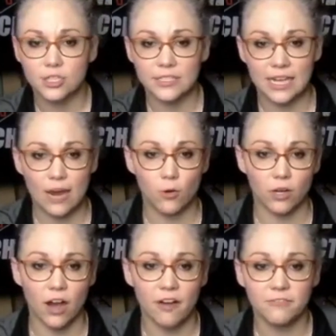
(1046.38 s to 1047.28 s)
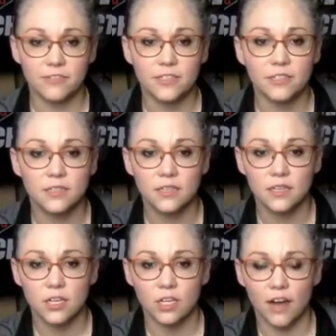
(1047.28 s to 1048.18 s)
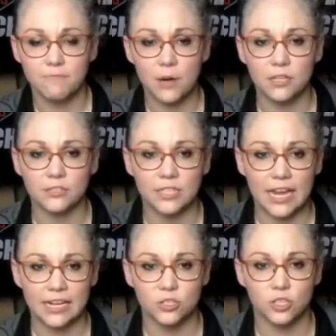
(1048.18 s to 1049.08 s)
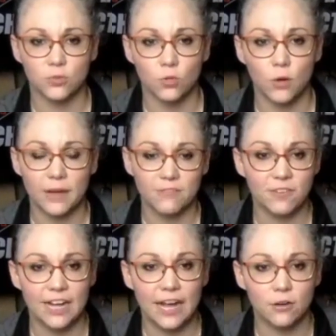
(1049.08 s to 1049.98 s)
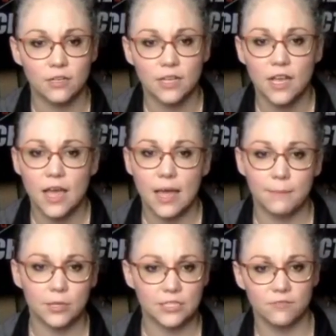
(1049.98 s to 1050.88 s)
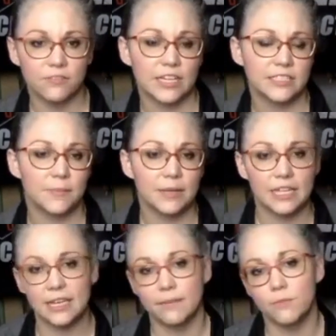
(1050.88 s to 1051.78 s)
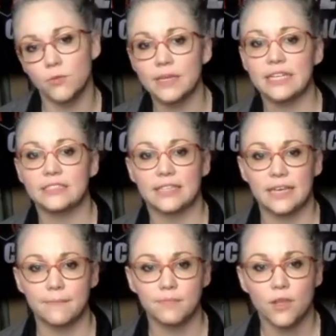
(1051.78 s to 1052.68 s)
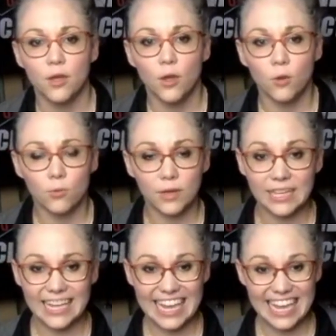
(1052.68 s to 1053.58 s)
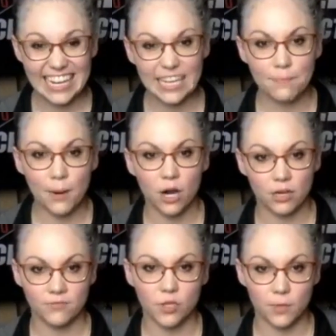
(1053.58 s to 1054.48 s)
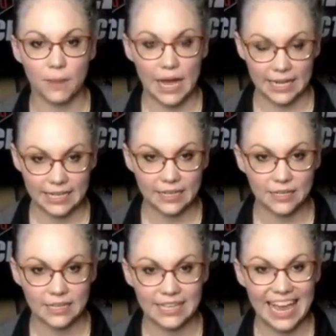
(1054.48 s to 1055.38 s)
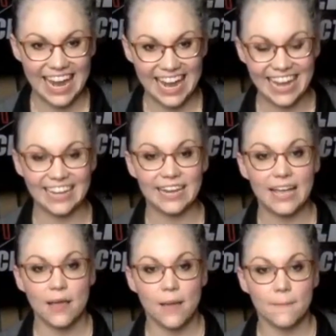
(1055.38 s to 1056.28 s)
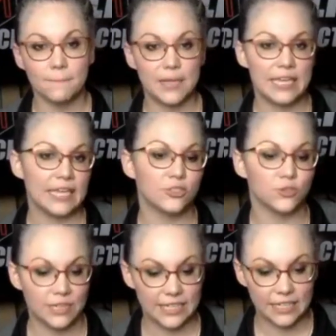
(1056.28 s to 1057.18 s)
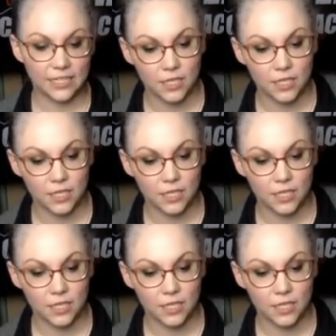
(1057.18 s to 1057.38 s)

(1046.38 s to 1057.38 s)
or golf balls to kind of just roll my feet out and put some flexibility and movement into them. Really, any part of your body can be treated